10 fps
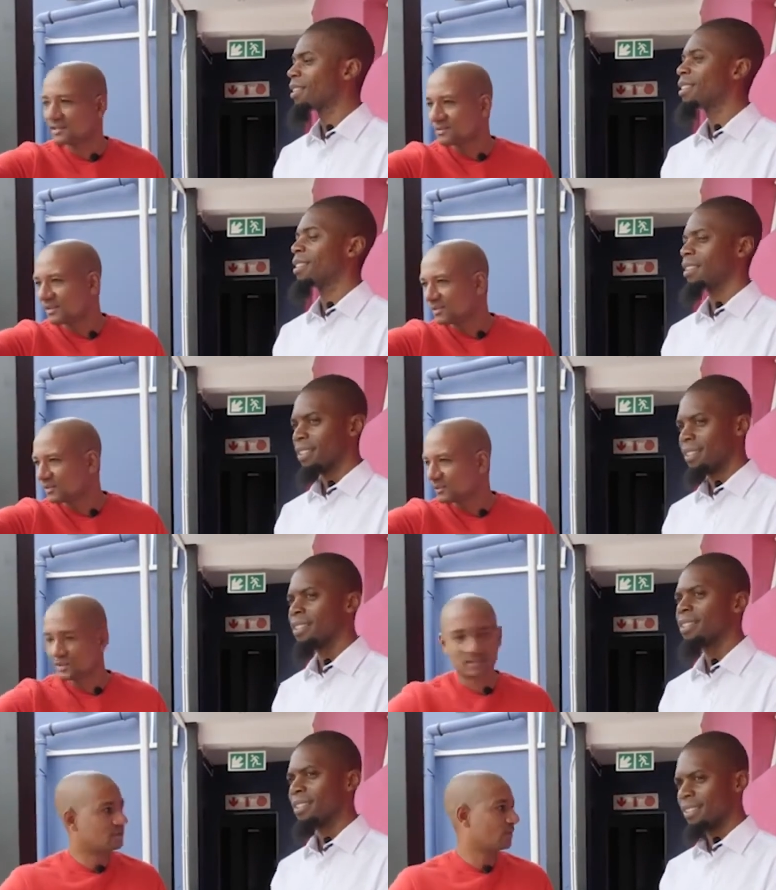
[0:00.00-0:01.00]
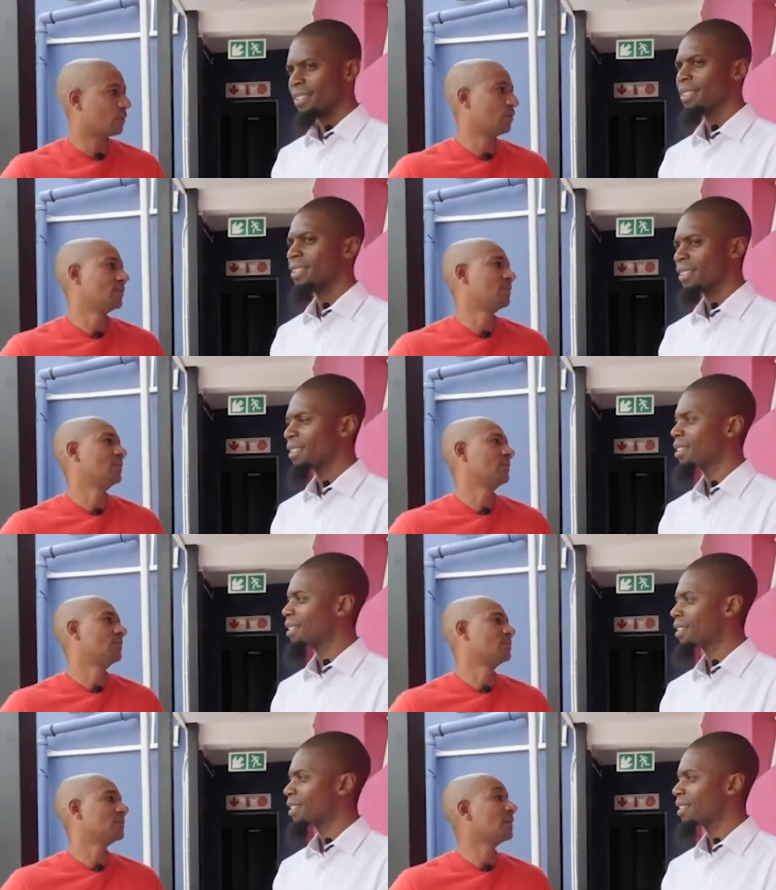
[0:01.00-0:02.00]
Speaker 1: gas things that were being said.
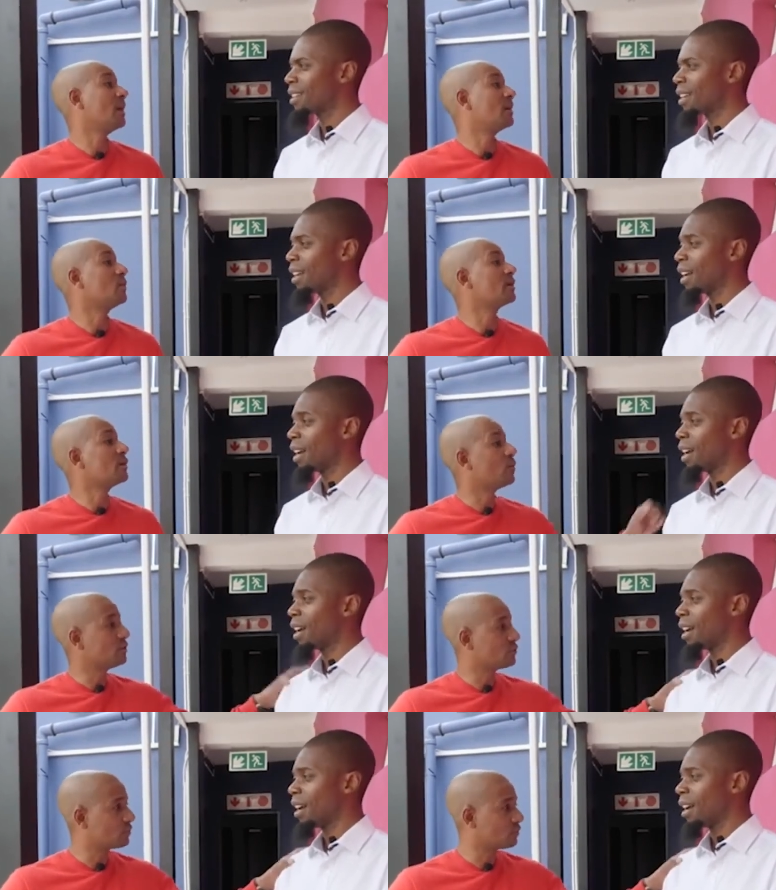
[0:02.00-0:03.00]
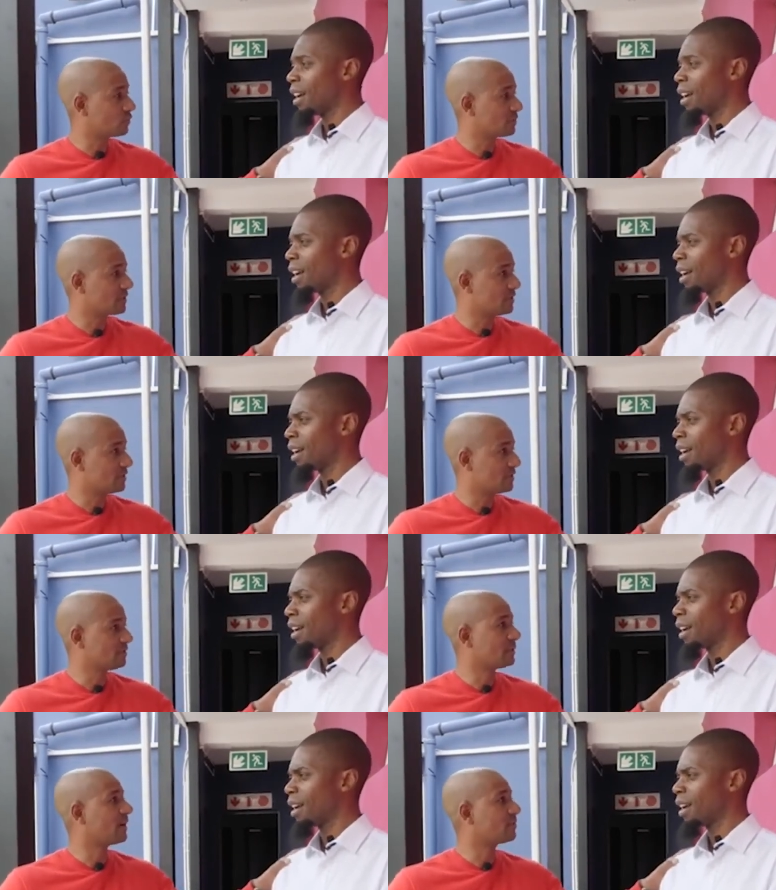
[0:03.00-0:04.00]
So I said, ah, okay, you want your two sixty,
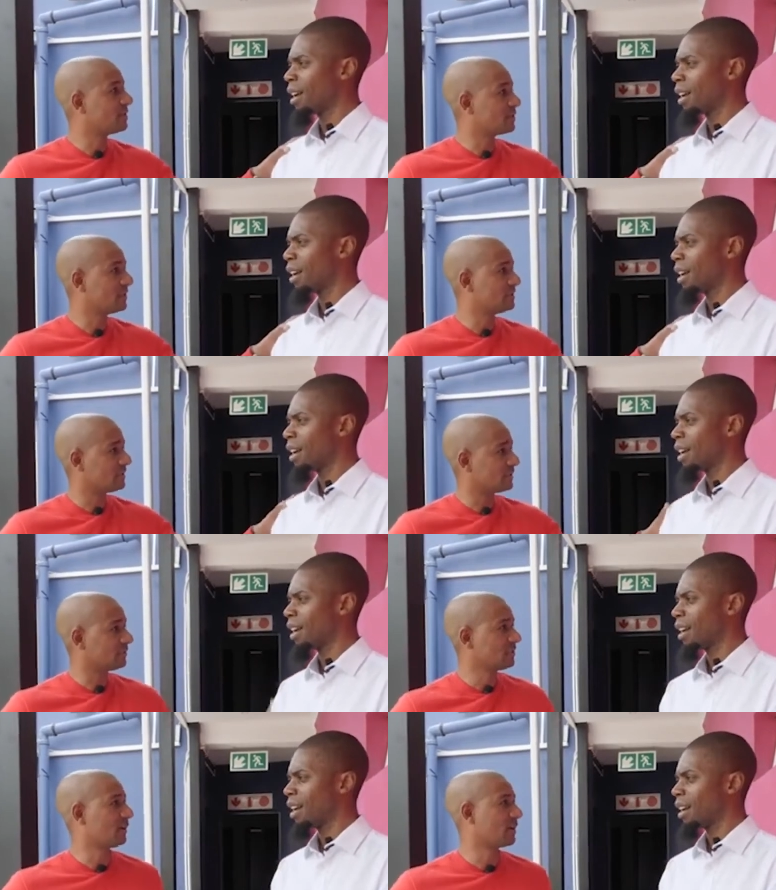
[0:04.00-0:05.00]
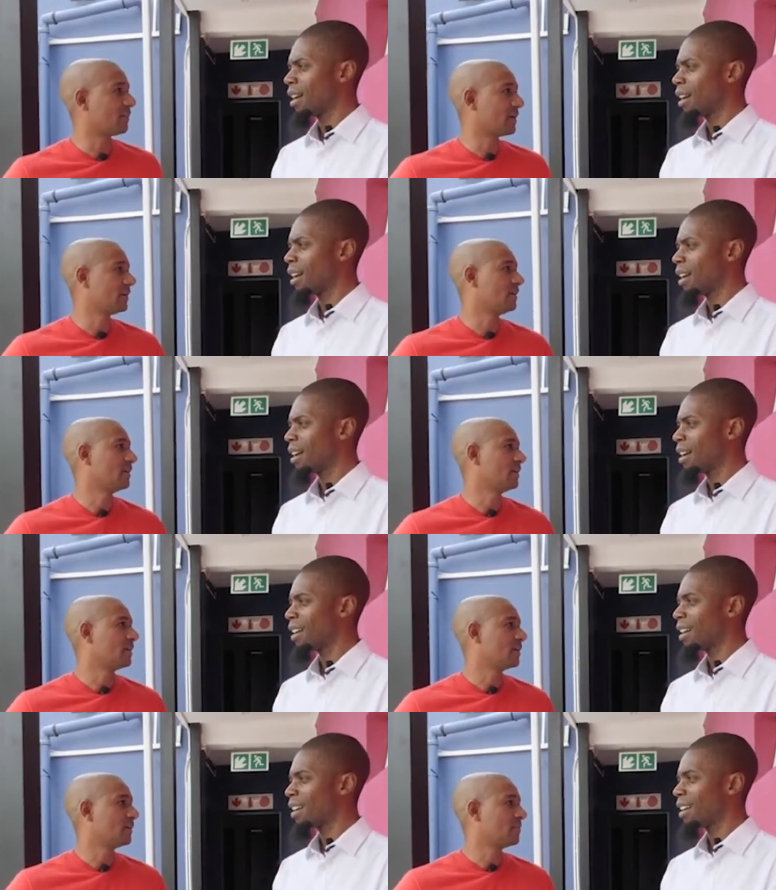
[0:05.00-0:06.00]
bring back my generator and bring back my,
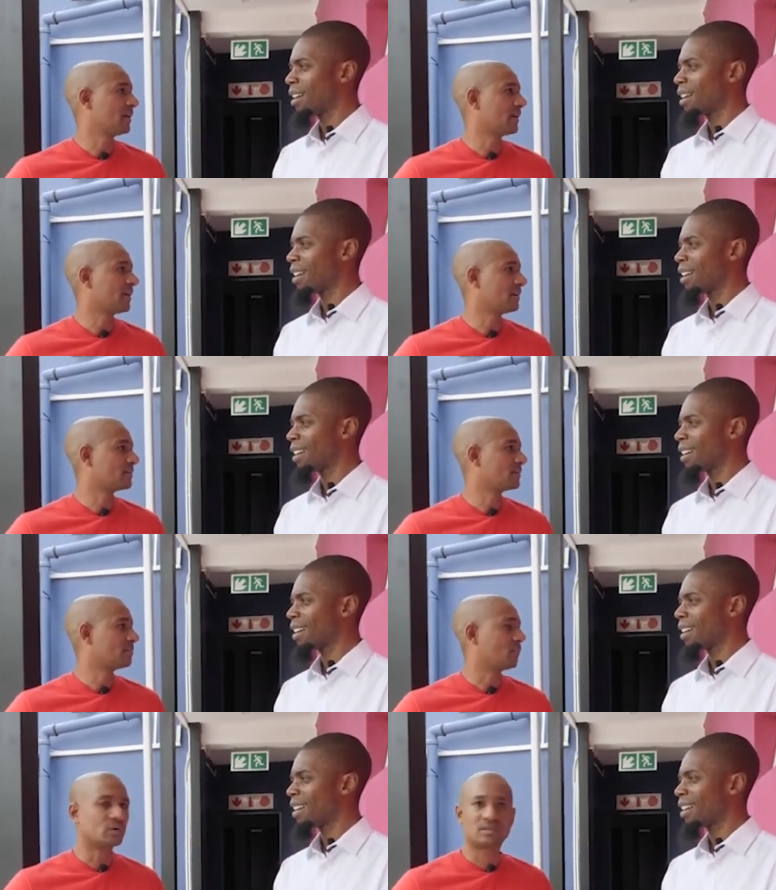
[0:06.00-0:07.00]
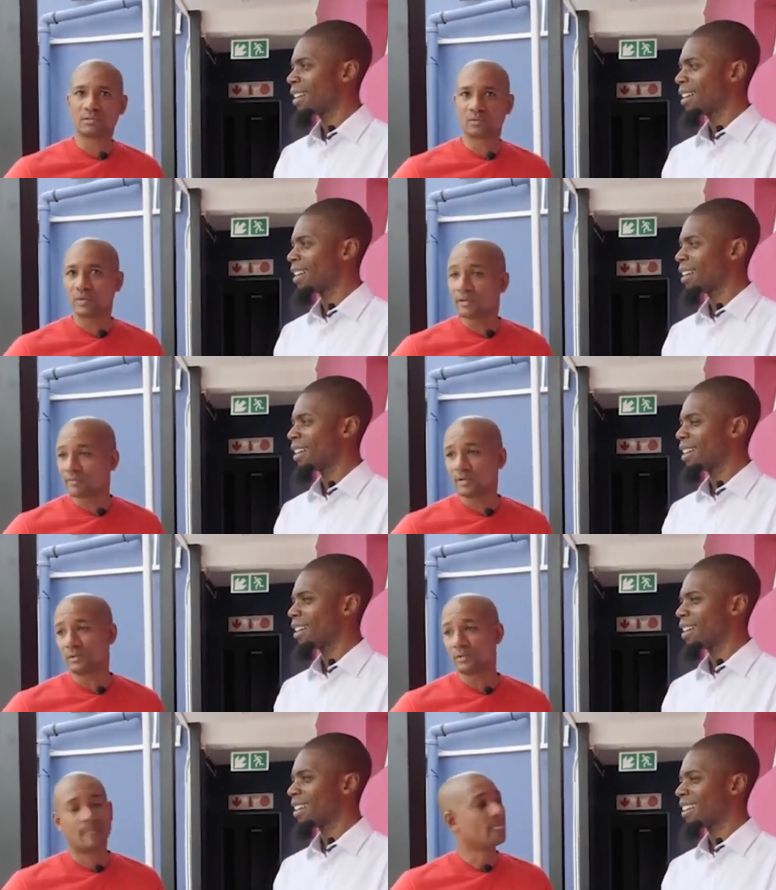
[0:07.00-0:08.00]
my gas boxes or whatever they
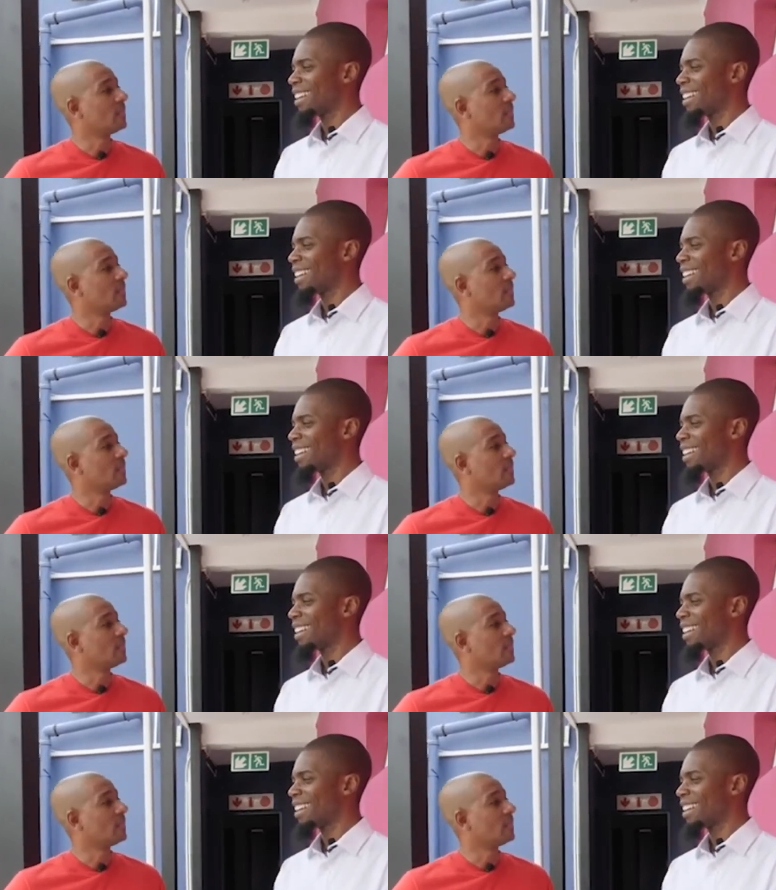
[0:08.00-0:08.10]
were.